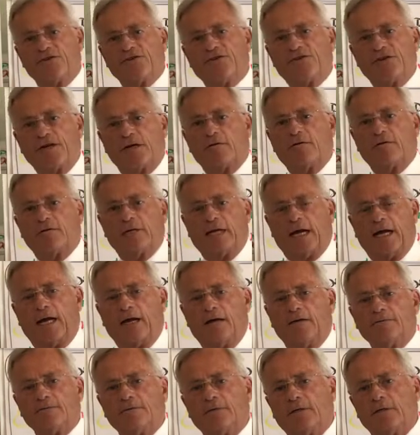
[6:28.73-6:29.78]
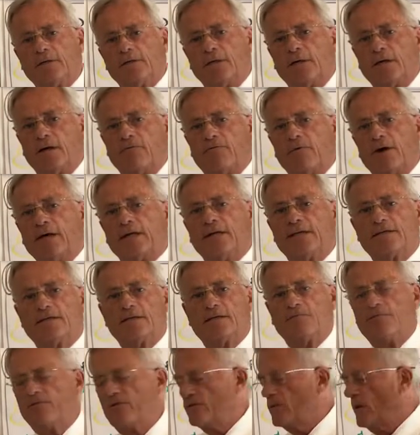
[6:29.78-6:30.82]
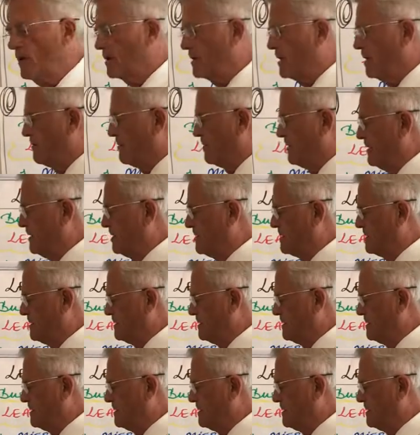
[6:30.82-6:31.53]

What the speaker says: zero down what is the result out of this